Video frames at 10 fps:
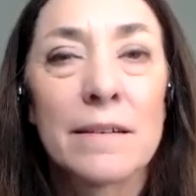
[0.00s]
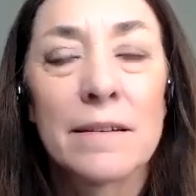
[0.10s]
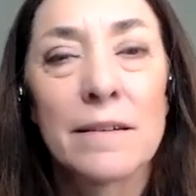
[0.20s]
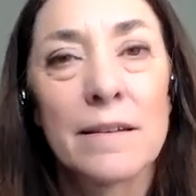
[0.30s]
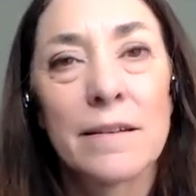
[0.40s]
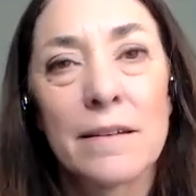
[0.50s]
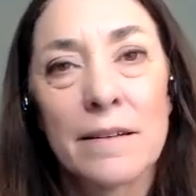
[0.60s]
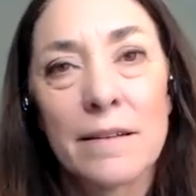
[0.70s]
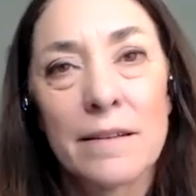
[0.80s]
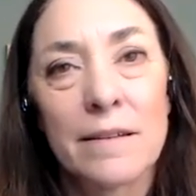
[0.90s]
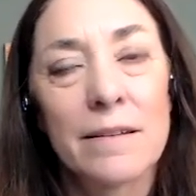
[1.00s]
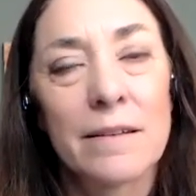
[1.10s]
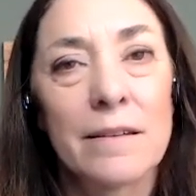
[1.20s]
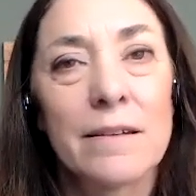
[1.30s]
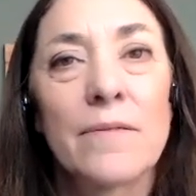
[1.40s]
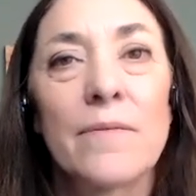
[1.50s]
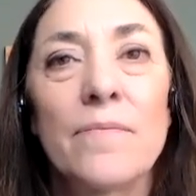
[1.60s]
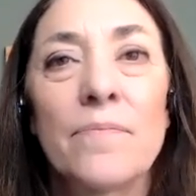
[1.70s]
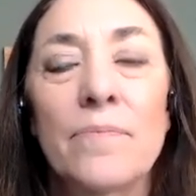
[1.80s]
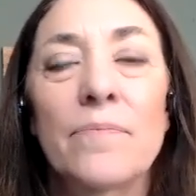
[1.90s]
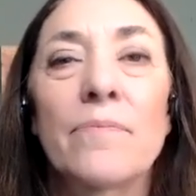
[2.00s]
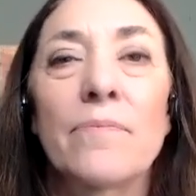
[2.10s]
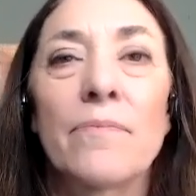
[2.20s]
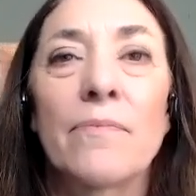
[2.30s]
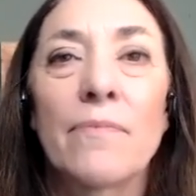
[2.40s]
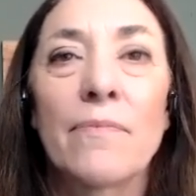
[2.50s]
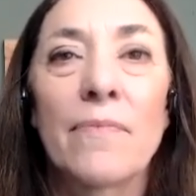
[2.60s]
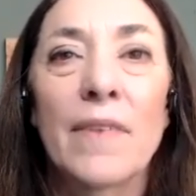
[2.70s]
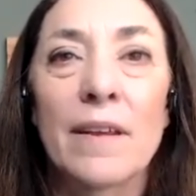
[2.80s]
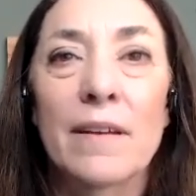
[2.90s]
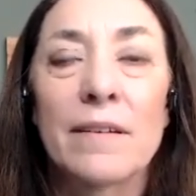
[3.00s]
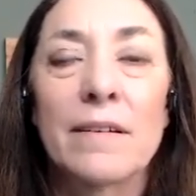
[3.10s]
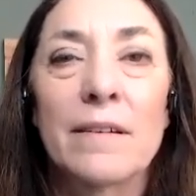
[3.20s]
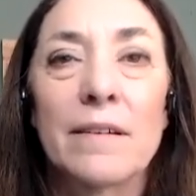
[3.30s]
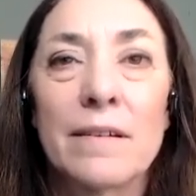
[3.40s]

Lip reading: (not speaking)